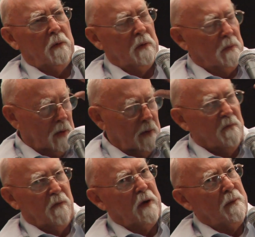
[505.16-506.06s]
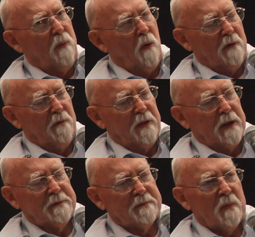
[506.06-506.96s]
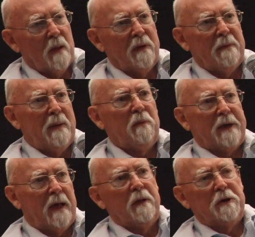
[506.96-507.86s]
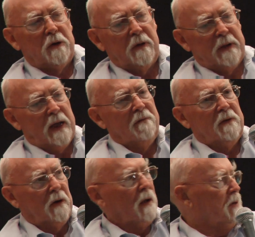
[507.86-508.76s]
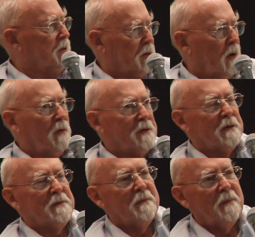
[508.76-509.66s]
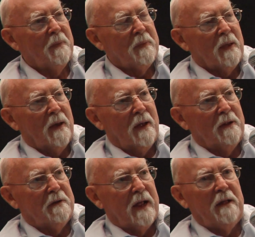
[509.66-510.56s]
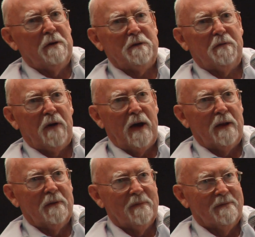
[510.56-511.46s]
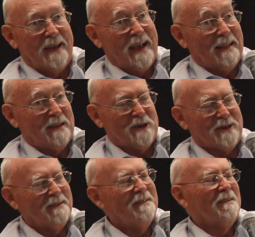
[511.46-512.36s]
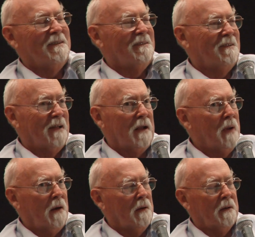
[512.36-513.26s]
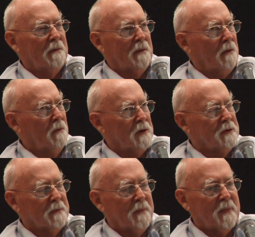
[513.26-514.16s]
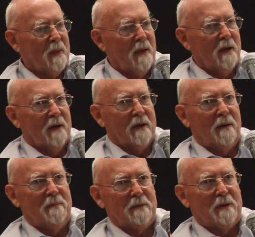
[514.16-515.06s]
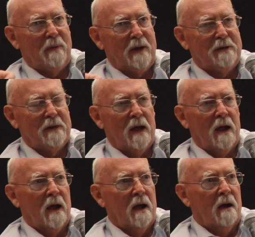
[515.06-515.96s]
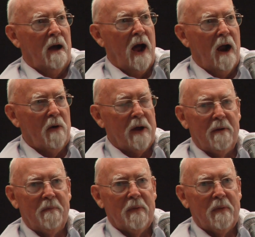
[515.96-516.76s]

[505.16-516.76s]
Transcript: and very important thing. But the people kill each other, they have guns in the holster. And this English fan, English, not American, not Russian, comes up to me and said, "Harry,